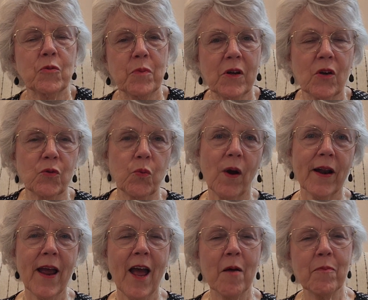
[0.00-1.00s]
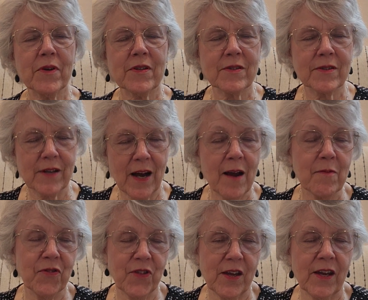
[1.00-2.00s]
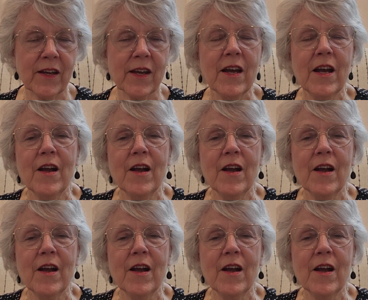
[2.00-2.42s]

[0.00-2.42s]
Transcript: because what happens, I think,